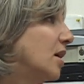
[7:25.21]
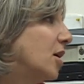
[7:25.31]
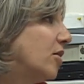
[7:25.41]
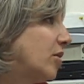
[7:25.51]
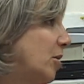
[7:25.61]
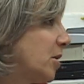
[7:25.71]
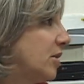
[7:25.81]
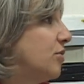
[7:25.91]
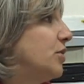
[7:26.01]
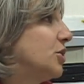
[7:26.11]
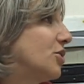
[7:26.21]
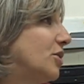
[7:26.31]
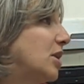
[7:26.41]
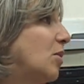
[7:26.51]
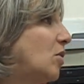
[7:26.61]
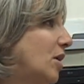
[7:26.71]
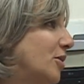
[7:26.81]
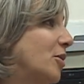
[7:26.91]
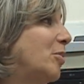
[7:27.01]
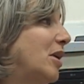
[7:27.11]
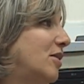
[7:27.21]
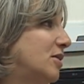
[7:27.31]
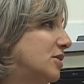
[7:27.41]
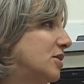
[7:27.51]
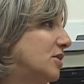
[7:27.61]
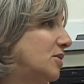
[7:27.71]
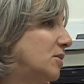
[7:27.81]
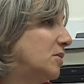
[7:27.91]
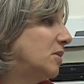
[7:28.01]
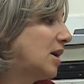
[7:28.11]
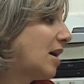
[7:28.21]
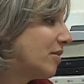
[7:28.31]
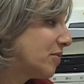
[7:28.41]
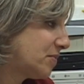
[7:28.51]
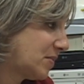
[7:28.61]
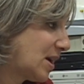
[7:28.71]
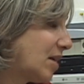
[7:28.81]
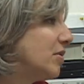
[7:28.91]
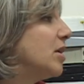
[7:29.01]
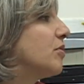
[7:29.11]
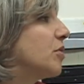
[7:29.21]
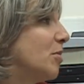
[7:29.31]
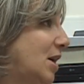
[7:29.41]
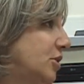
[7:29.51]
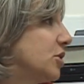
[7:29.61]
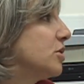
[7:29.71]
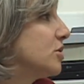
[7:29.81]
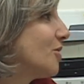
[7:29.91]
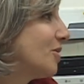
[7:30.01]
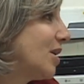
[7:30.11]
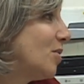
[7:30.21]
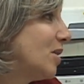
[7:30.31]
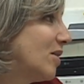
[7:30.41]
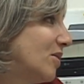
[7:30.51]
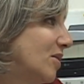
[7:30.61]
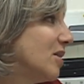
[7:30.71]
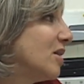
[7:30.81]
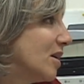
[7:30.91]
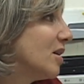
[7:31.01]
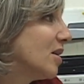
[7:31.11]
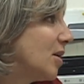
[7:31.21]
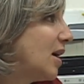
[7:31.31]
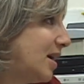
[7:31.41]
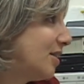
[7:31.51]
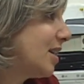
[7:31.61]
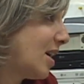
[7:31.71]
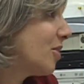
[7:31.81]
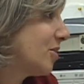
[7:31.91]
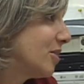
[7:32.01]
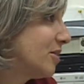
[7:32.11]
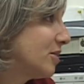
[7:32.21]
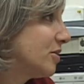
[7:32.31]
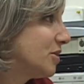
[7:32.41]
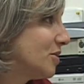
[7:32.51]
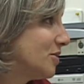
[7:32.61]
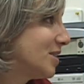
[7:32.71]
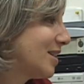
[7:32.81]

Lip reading: very beneficial, and they want their parents to have the information, so they will hand it out to the students. Yes.